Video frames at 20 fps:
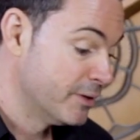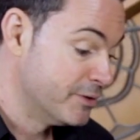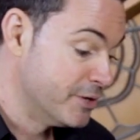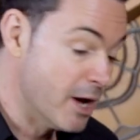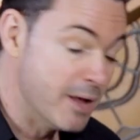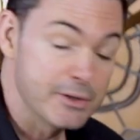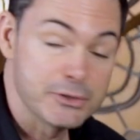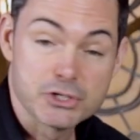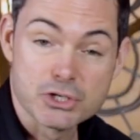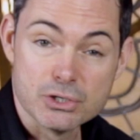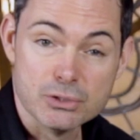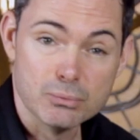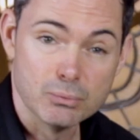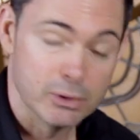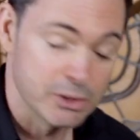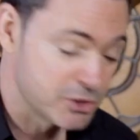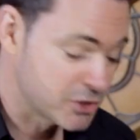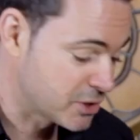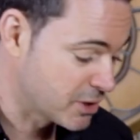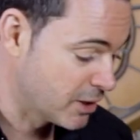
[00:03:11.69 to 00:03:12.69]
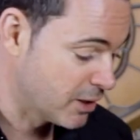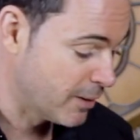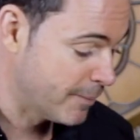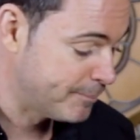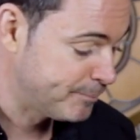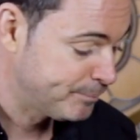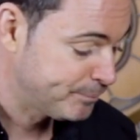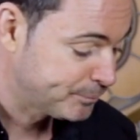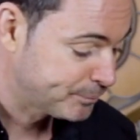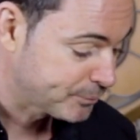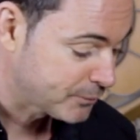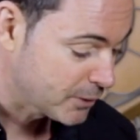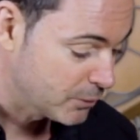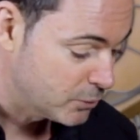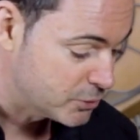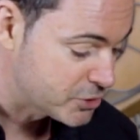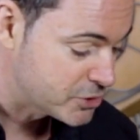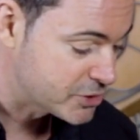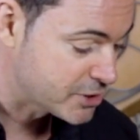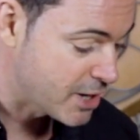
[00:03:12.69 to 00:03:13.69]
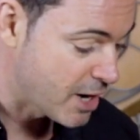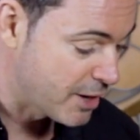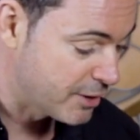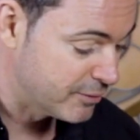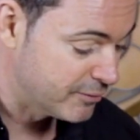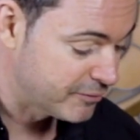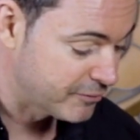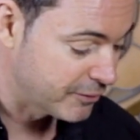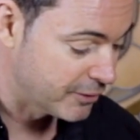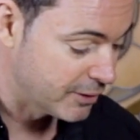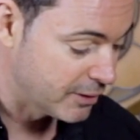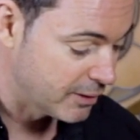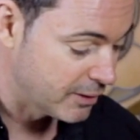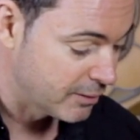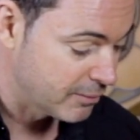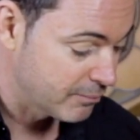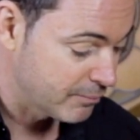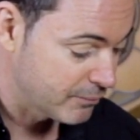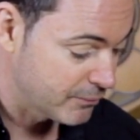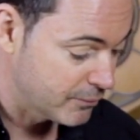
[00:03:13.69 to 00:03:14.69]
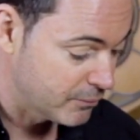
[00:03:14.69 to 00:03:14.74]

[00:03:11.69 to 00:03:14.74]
The other tune, which uh, which is kind of uh,